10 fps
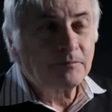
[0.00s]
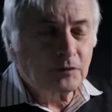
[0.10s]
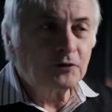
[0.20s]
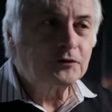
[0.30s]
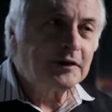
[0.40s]

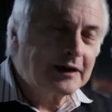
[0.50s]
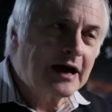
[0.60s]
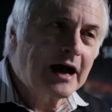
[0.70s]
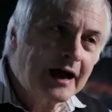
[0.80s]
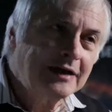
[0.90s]
Those are the
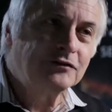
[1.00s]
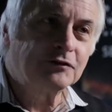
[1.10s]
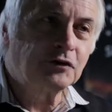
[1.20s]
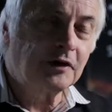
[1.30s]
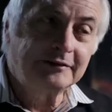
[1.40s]
kinds
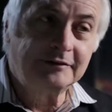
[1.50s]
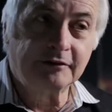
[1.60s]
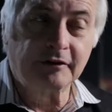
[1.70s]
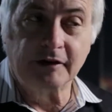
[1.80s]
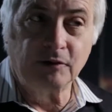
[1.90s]
of
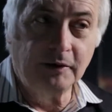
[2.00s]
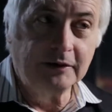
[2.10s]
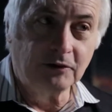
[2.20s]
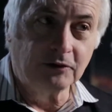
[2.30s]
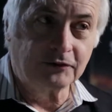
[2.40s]
criteria we
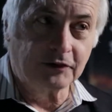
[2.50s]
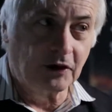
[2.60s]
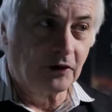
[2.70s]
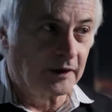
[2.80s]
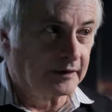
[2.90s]
use to
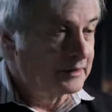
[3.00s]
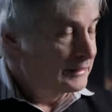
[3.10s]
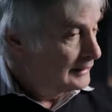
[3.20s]
know that